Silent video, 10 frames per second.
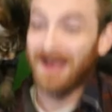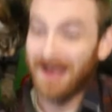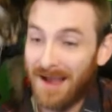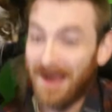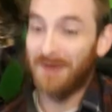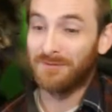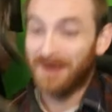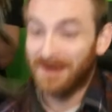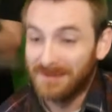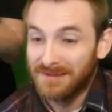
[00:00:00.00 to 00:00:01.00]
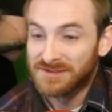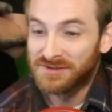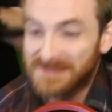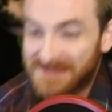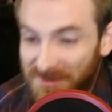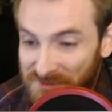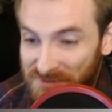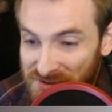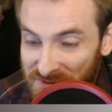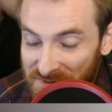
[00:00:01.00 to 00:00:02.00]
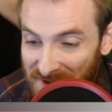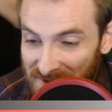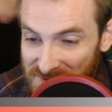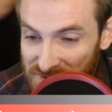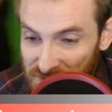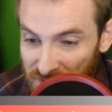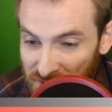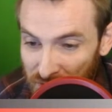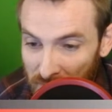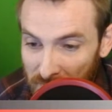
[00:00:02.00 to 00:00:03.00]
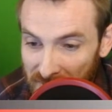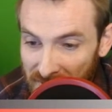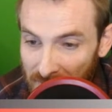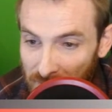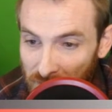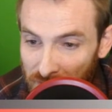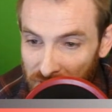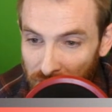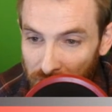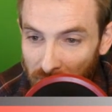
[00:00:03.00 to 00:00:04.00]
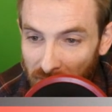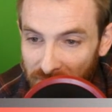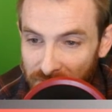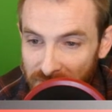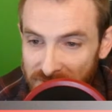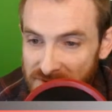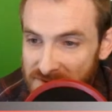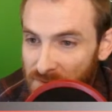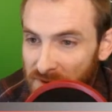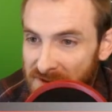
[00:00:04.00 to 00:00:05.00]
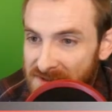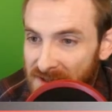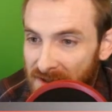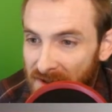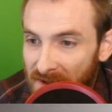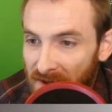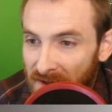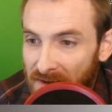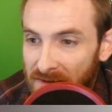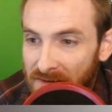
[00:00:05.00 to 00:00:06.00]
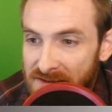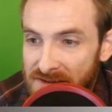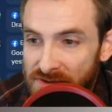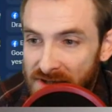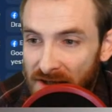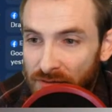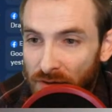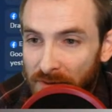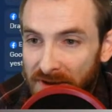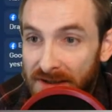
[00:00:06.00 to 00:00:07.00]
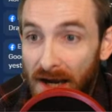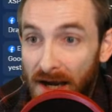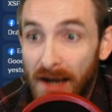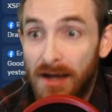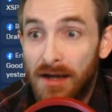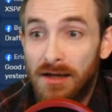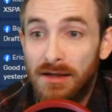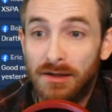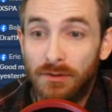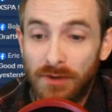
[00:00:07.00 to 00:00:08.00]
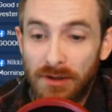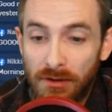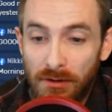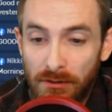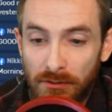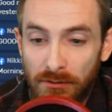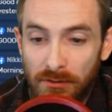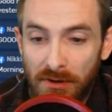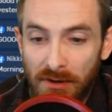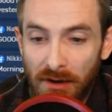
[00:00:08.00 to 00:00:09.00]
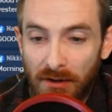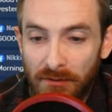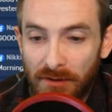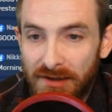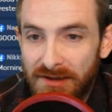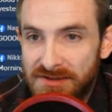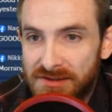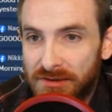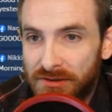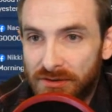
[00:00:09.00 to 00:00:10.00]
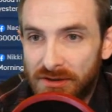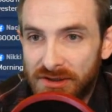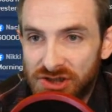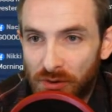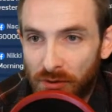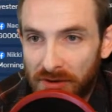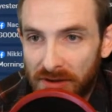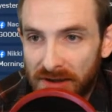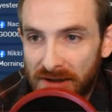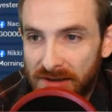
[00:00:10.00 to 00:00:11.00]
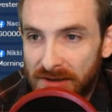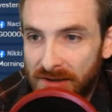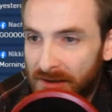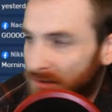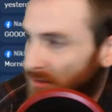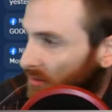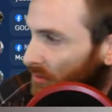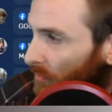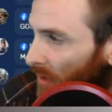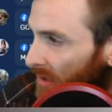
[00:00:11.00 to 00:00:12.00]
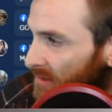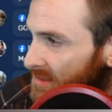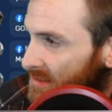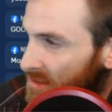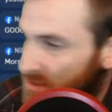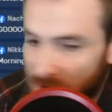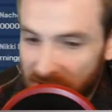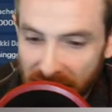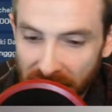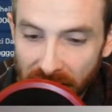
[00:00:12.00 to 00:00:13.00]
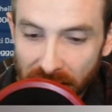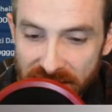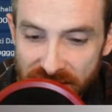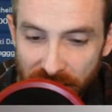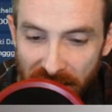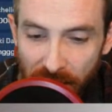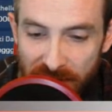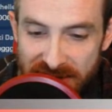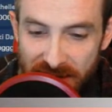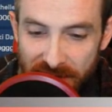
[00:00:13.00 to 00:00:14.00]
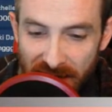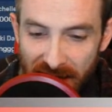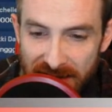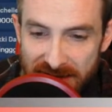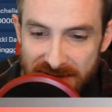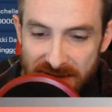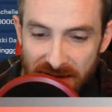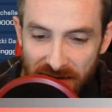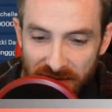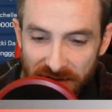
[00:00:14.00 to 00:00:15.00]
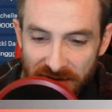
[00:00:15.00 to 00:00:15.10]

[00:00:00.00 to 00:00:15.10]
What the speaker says: All right, so this is how you use Streamlabs. So we're gonna go to our main camera. We're gonna go to our filters and we're gonna say, hey, let's use that chroma key. Hey, there we go. All right, that's a little tour in the little behind the scenes right there. So yeah, what's up, guys? You're getting a